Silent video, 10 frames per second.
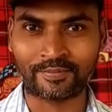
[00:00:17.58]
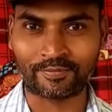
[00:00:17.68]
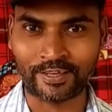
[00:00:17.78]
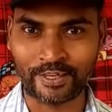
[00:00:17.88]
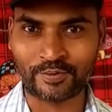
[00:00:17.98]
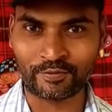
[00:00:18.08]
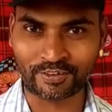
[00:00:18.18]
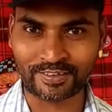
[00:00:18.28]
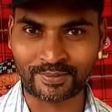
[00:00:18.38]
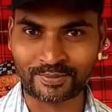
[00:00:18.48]
waiting
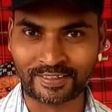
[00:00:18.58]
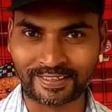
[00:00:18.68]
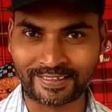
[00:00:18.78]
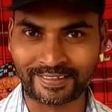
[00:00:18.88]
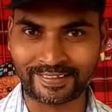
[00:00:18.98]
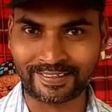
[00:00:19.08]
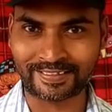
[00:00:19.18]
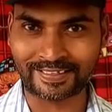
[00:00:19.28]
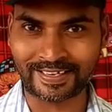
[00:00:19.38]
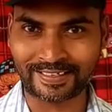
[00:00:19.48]
for us to learn in
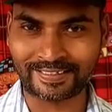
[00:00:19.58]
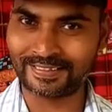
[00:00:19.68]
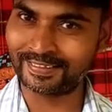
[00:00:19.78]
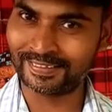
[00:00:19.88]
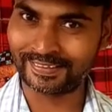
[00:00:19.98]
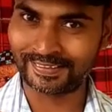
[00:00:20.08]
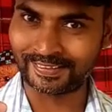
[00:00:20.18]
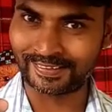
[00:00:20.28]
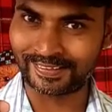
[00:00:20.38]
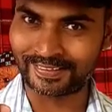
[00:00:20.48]
this class?
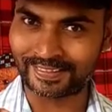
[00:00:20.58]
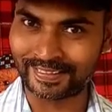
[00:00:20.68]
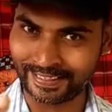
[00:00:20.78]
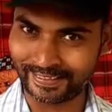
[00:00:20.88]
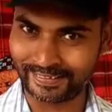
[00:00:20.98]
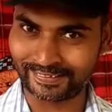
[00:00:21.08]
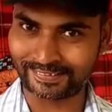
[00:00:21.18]
Let's see.